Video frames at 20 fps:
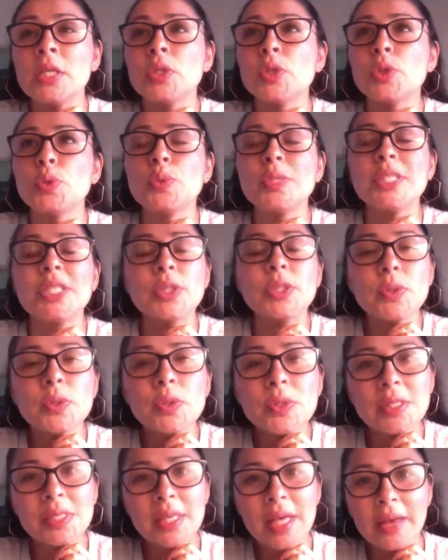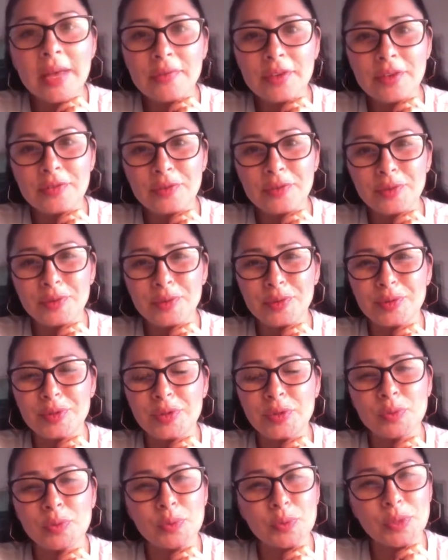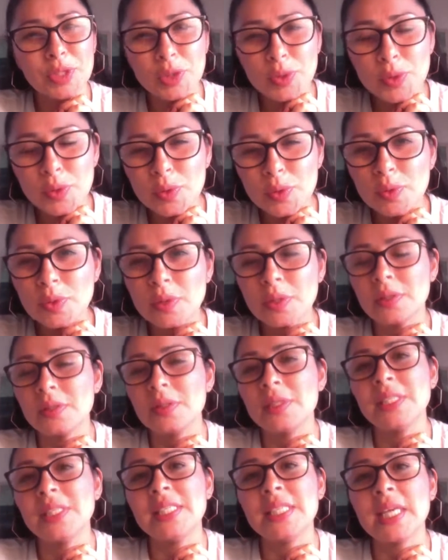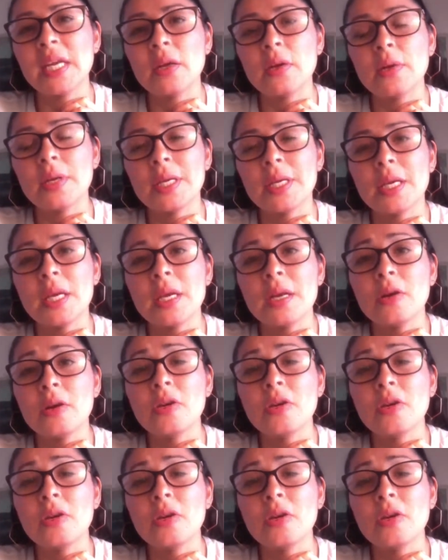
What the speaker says: to reduce the heavy foods, to reduce dairy,